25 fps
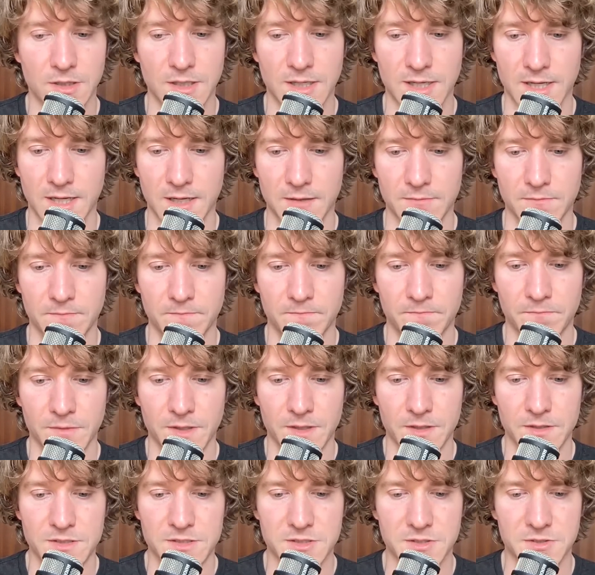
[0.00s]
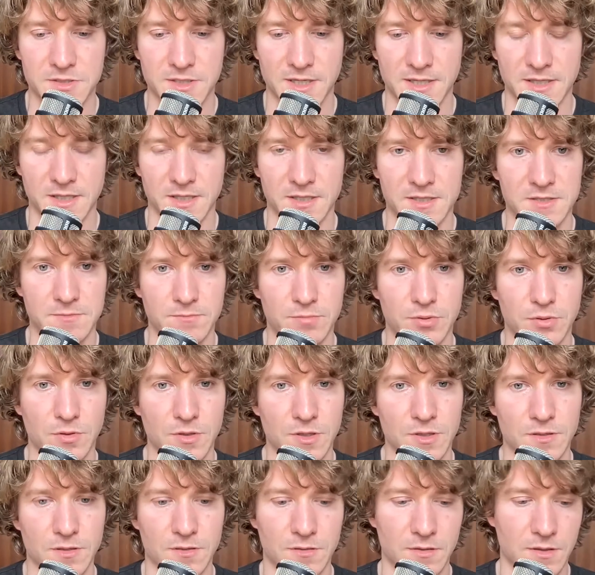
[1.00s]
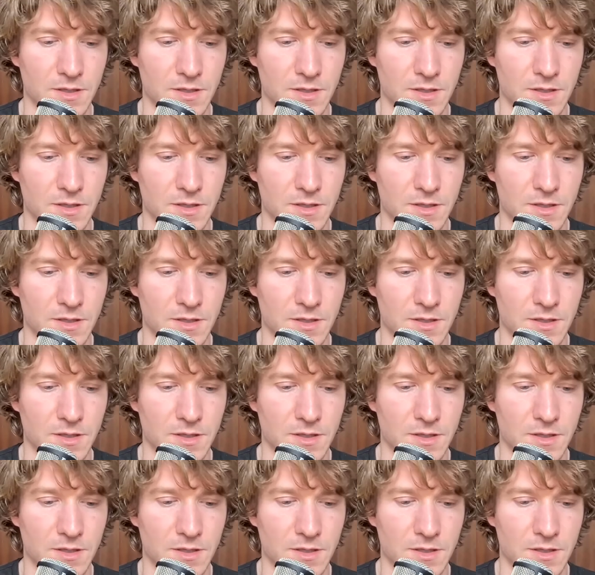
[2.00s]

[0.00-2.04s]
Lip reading: So I think it's important,